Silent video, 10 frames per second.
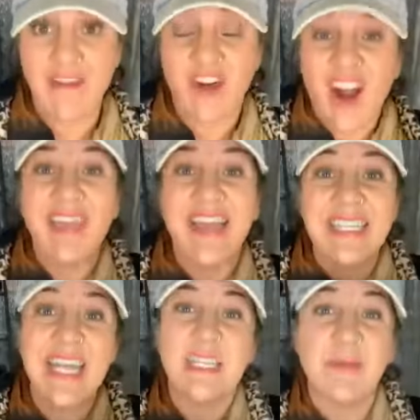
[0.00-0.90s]
unless they
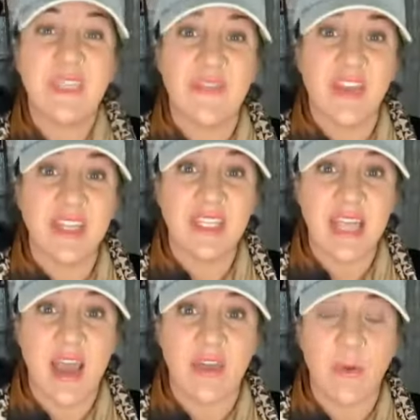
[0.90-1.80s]
specifically say
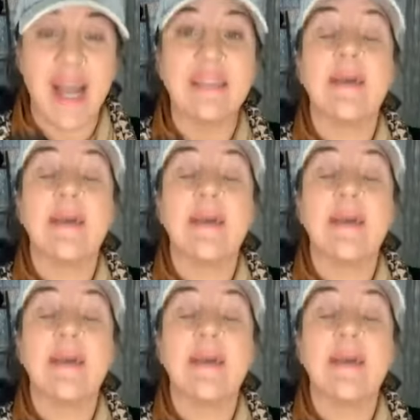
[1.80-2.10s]
otherwise